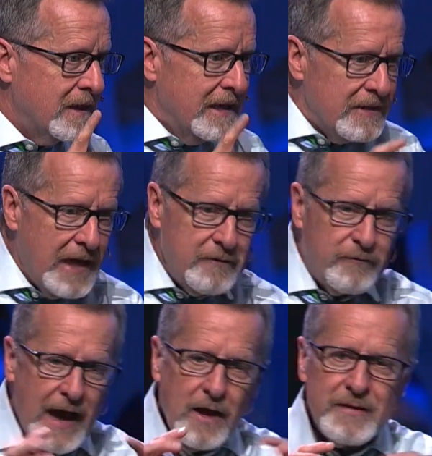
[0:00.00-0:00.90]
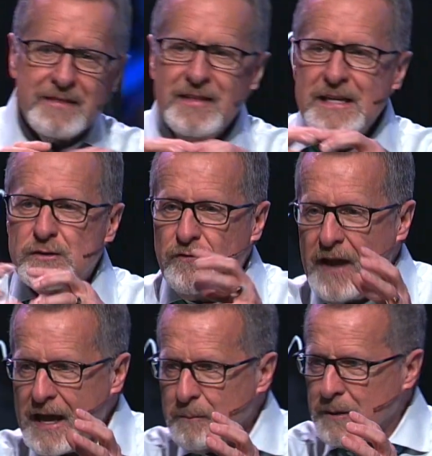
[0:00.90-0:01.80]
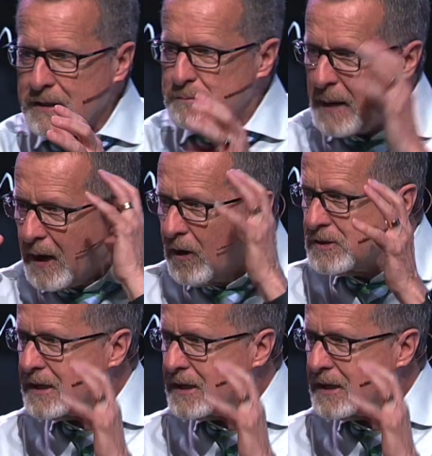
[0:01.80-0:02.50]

They found that these families, parents